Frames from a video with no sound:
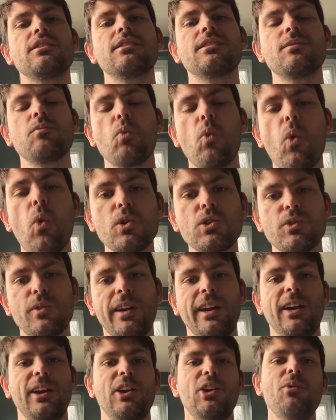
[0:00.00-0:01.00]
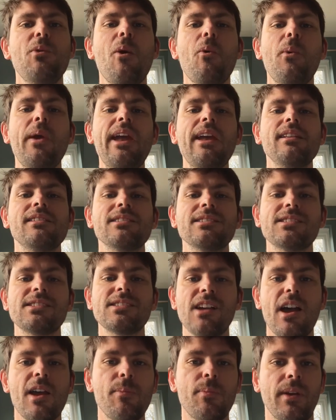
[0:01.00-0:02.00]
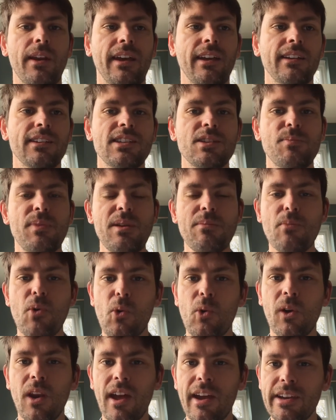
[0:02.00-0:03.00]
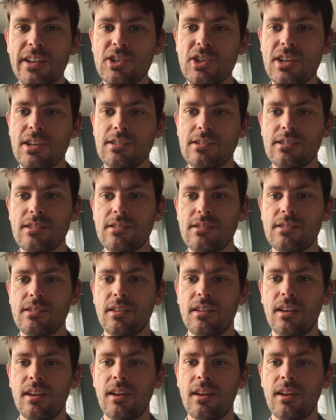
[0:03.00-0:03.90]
watering? Who are we discipling to be more like Jesus?